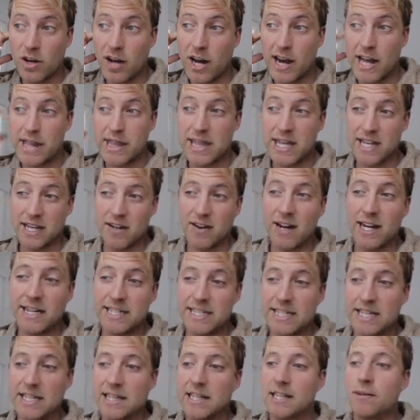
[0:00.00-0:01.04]
I think
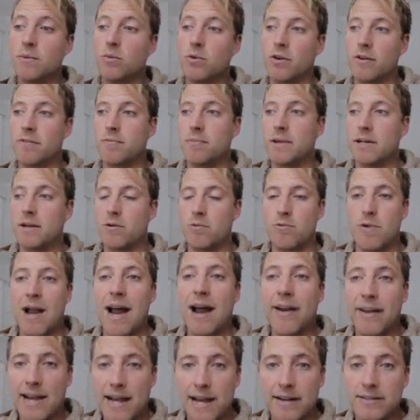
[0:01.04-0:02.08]
ideally would have been a
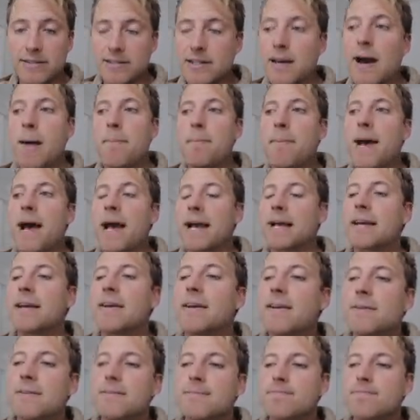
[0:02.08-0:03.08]
roundhouse cutback.